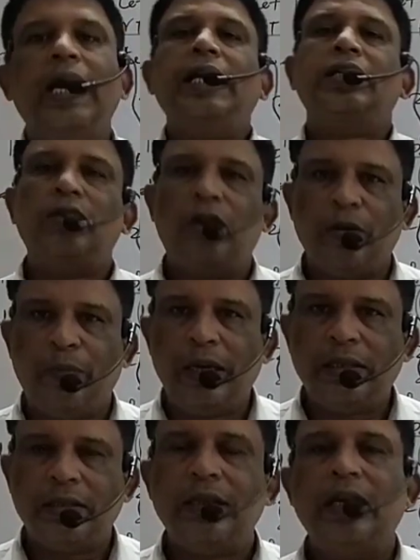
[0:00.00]
It is not
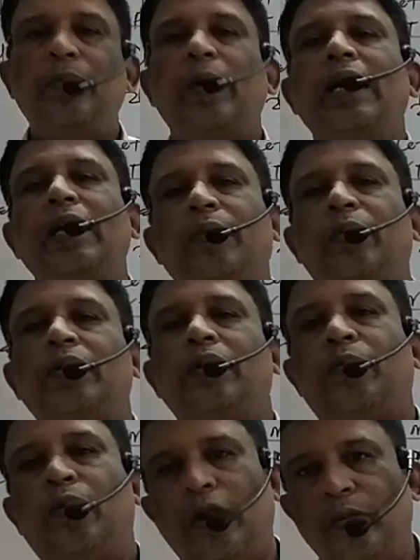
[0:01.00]
fixed depending upon
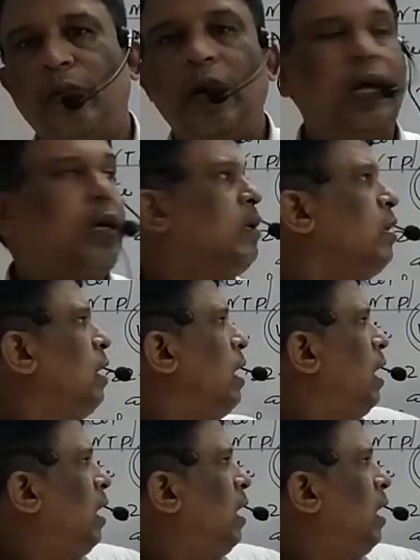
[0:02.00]
the formula.